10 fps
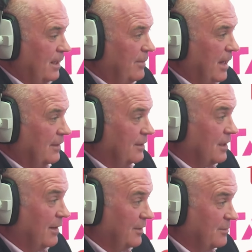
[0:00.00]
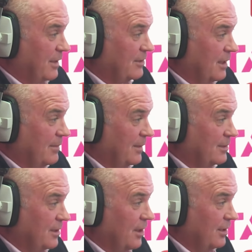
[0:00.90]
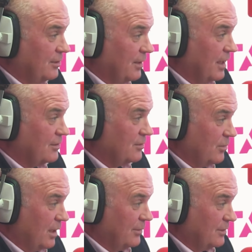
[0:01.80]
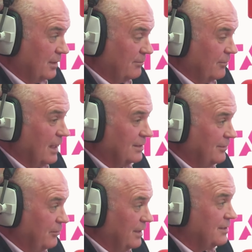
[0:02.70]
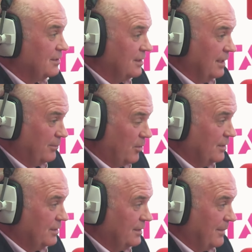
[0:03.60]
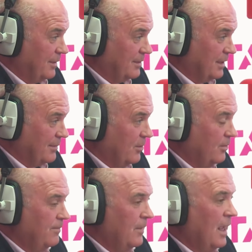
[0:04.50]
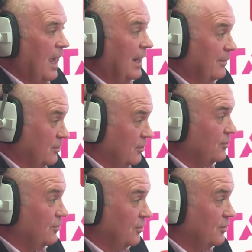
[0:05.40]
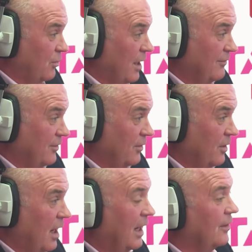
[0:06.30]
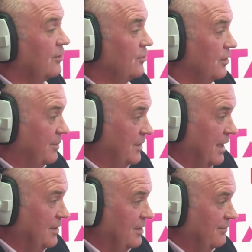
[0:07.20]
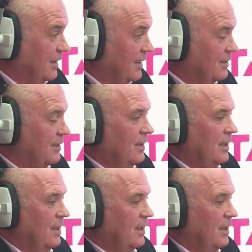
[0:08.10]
back at the time of the Special Olympics in the early 2000s when I was a relatively recently appointed deputy CMO, and I was also through swine flu. I understood the potential of these